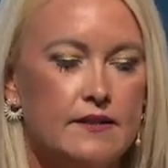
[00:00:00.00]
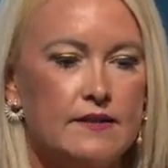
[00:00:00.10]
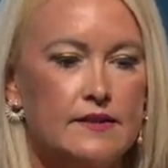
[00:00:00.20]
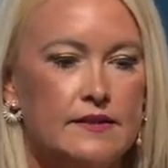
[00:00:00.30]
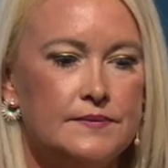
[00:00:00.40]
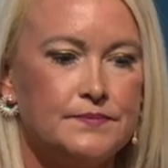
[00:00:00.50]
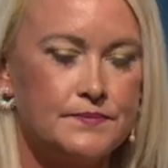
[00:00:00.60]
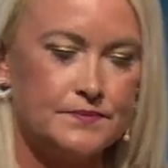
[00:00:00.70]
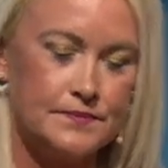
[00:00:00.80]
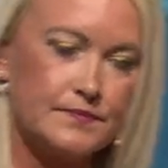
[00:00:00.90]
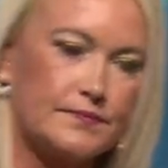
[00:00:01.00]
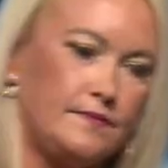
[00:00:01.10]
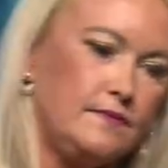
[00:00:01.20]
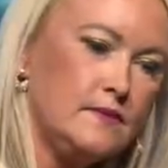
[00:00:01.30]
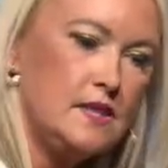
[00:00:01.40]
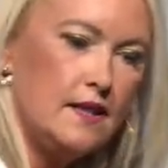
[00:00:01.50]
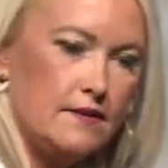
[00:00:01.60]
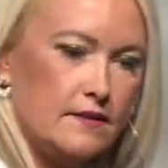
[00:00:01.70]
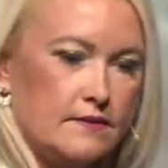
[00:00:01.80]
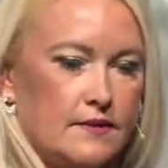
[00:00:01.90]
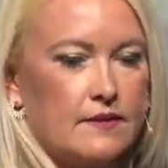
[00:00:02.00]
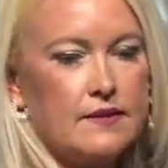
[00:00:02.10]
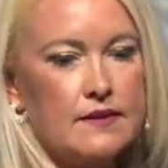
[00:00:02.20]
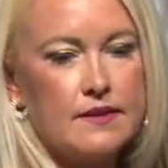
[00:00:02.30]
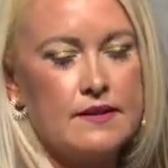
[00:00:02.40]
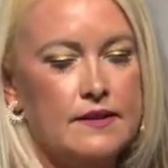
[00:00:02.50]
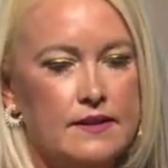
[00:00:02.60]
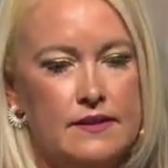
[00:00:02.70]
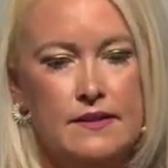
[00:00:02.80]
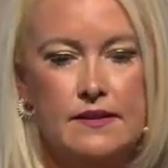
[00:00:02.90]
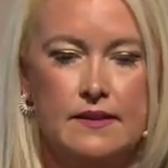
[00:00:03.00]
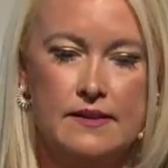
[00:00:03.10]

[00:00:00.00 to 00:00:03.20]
No one is speaking in this clip.